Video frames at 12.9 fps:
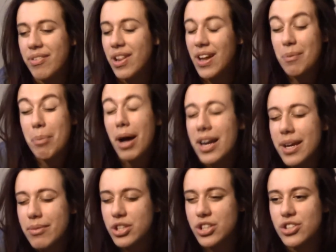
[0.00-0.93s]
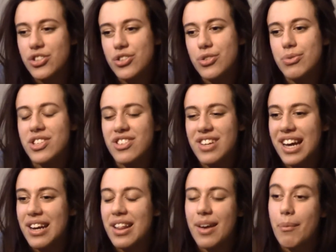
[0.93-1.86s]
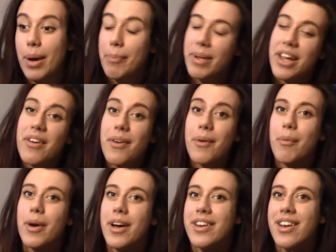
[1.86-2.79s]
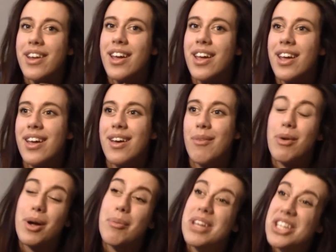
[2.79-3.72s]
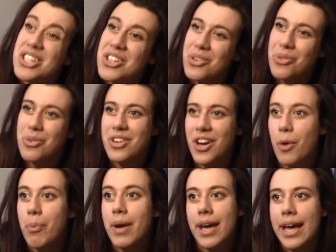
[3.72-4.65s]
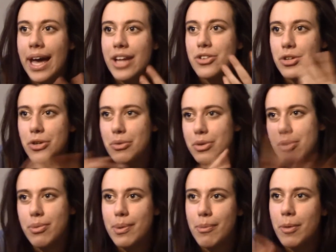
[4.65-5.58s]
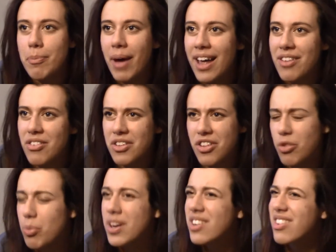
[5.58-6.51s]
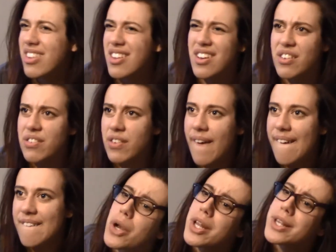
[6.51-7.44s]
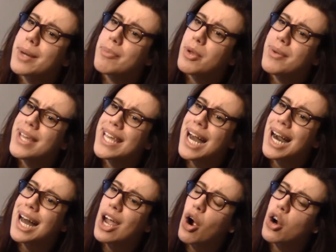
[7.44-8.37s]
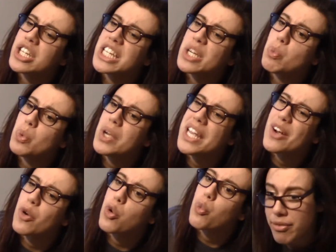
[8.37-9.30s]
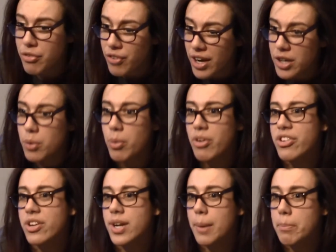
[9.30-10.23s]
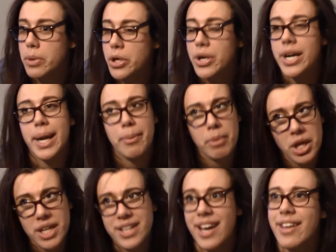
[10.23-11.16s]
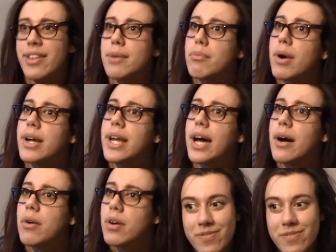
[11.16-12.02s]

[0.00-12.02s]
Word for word: a lot of body image issues, which is kind of like why I'm here to work on work on my issues, which I hope we can get to once we move past all this weird stuff. W-E-I-R-D, weird. A friend who works at Tumblr, and I'm gonna text him right now.